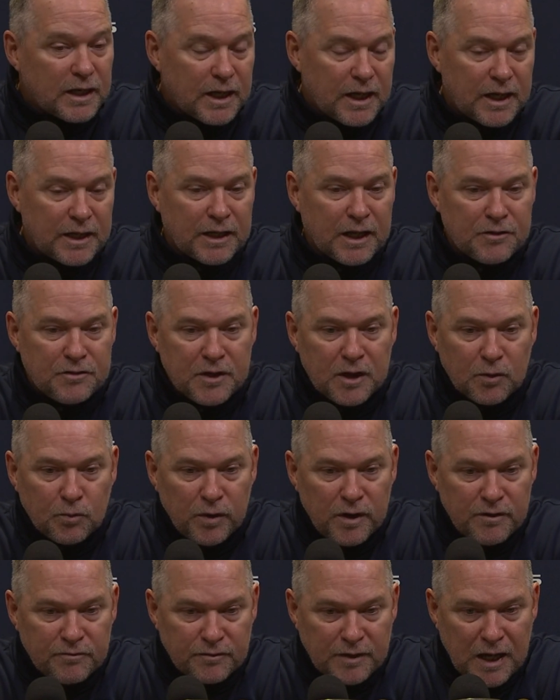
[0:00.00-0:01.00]
And I think
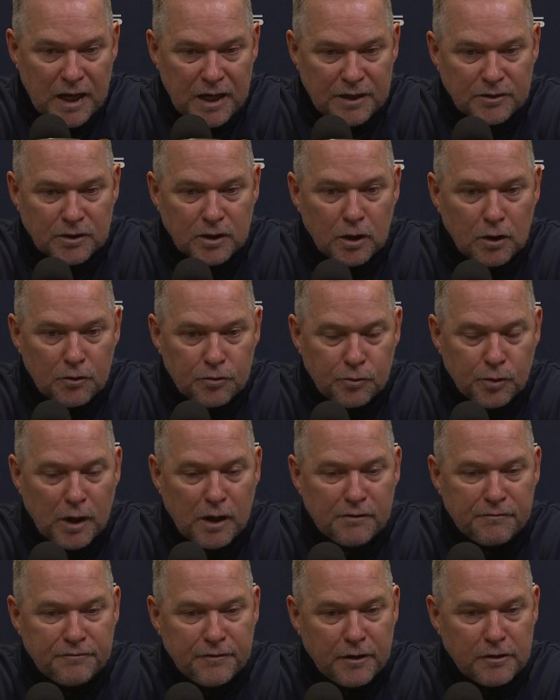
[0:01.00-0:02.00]
we've had to go through
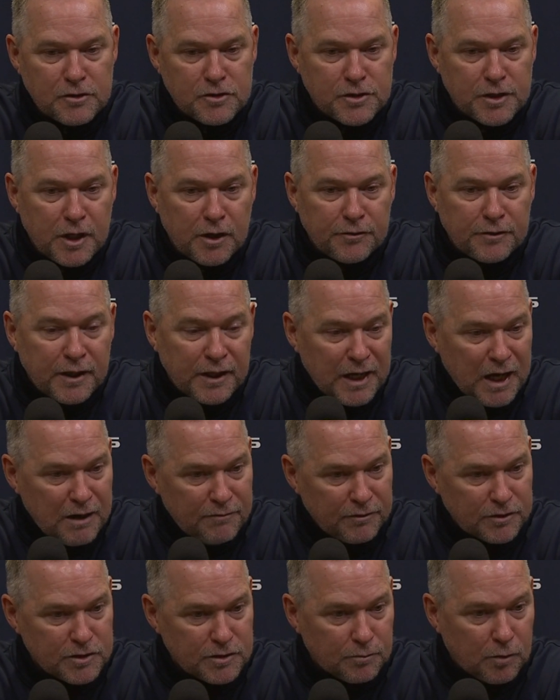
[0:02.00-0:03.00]
our fair share, not
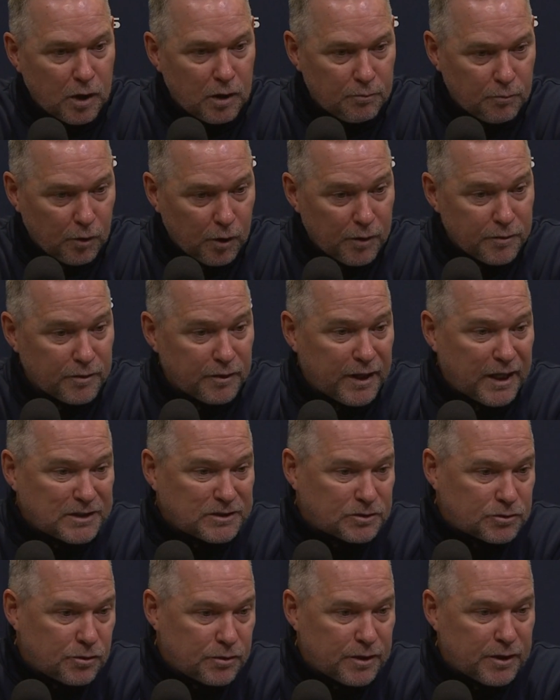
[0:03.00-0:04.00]
having Jamal Murray the
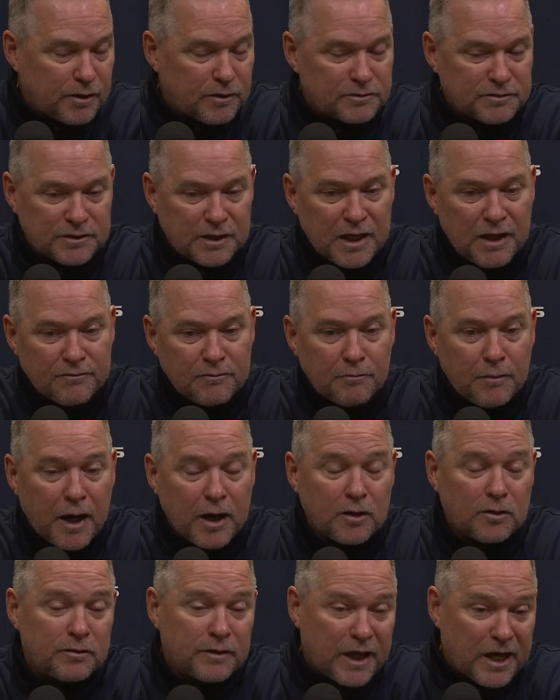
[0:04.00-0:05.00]
last 2 years, not having
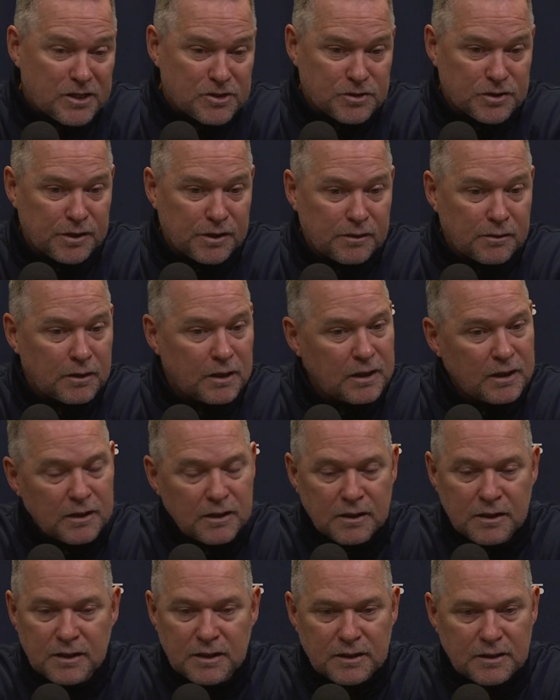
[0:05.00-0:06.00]
Michael last year.
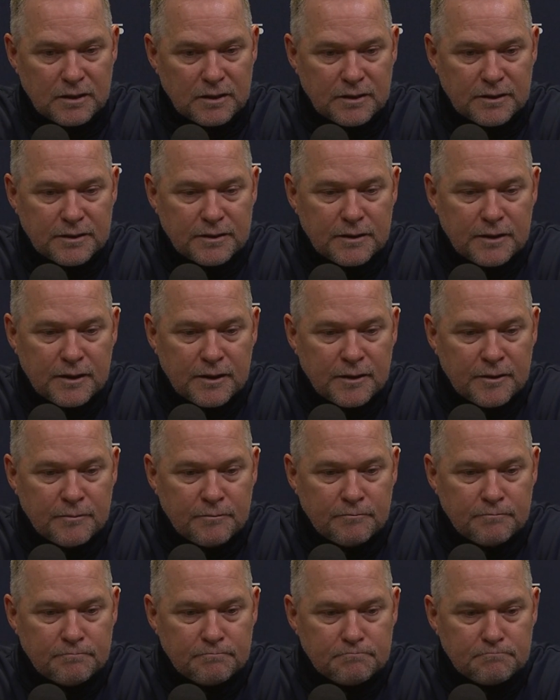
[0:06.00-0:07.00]

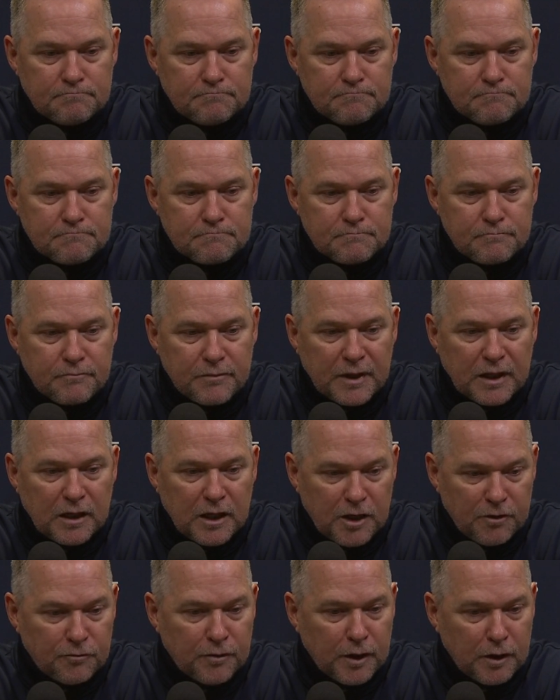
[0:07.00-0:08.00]
And
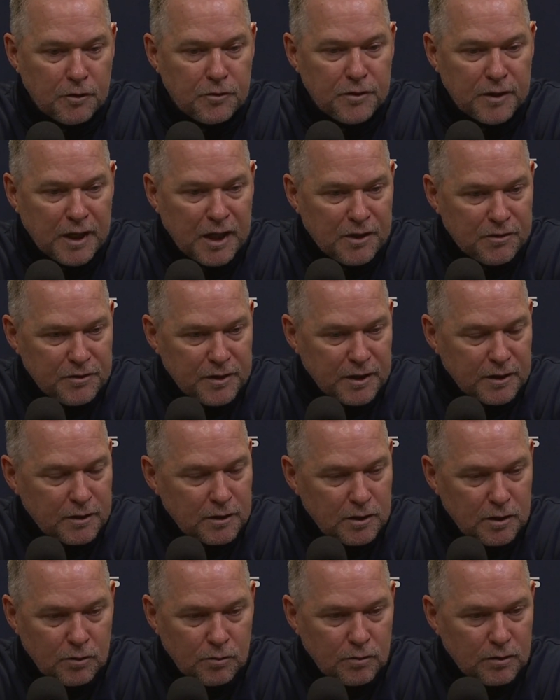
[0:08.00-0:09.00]
if healthy, I think,
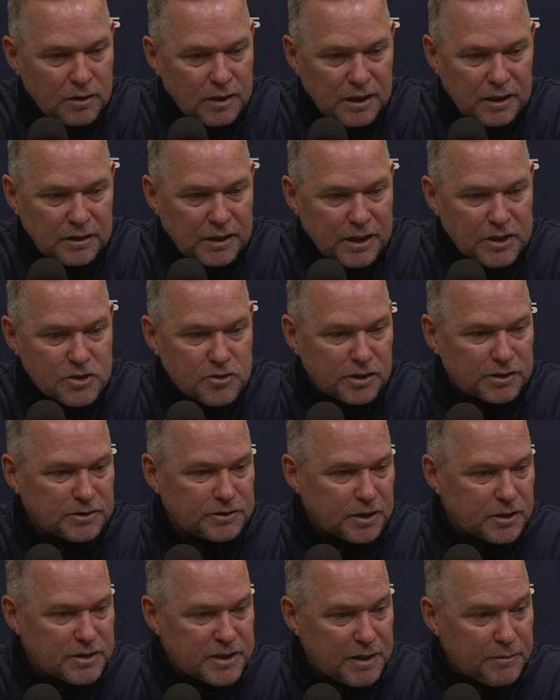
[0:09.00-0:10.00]
you know, I
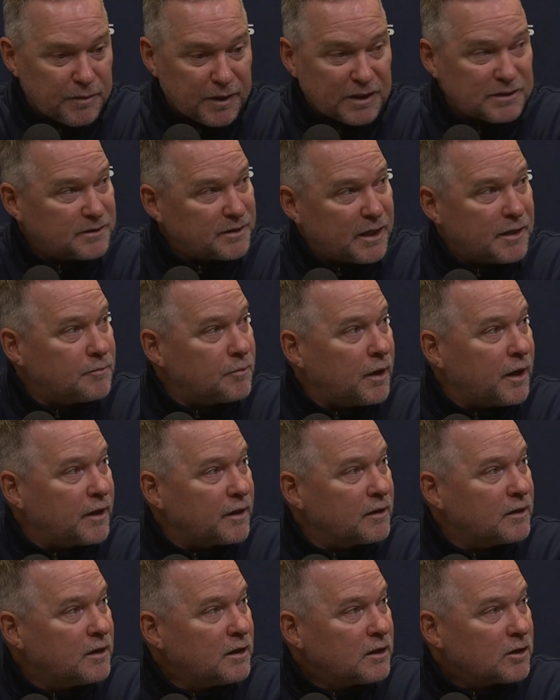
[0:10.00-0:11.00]
trust our team against
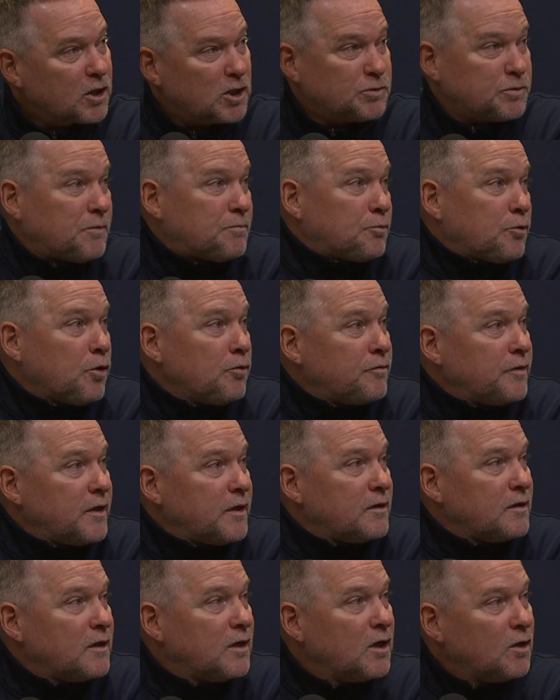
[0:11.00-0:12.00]
anybody because we've proven
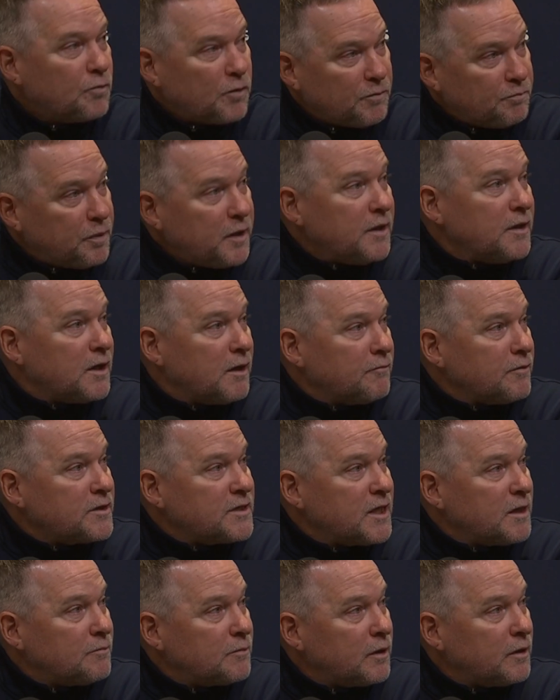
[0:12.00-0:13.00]
it. We've beaten every
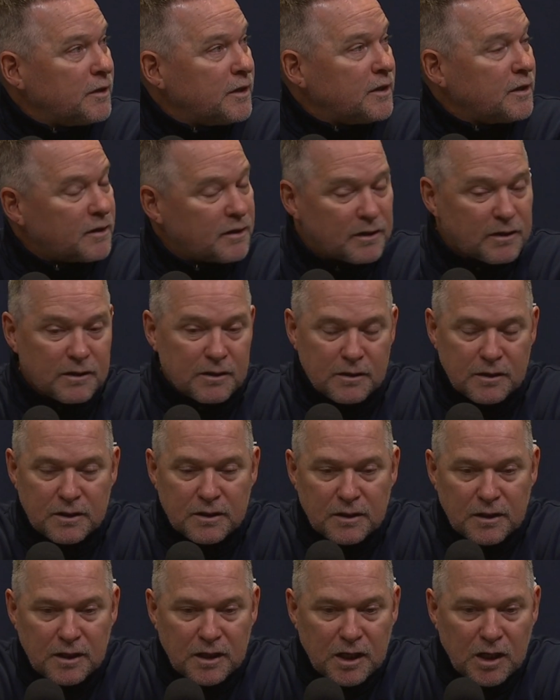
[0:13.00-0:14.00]
team in the league
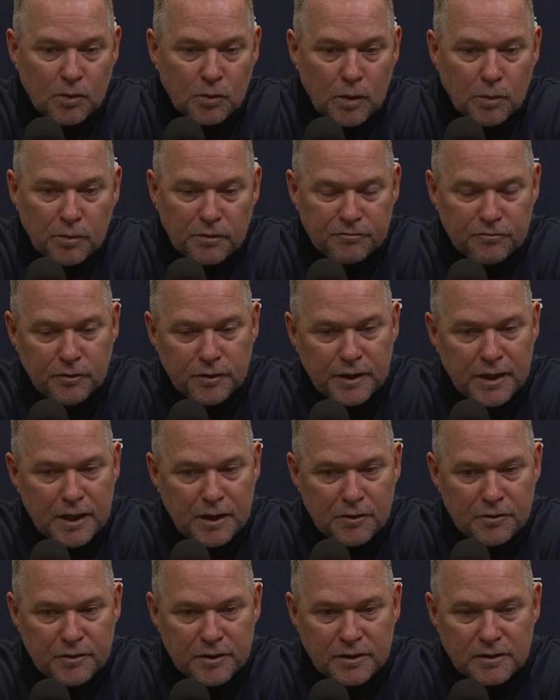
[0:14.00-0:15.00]
when we're fully
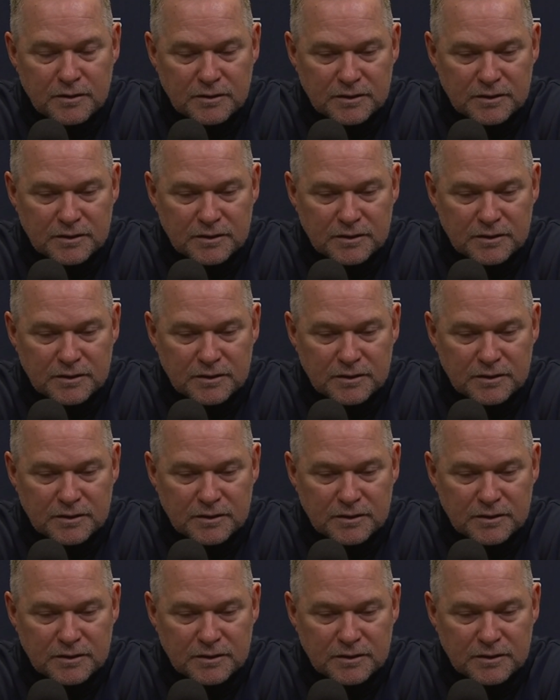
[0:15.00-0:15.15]
healthy.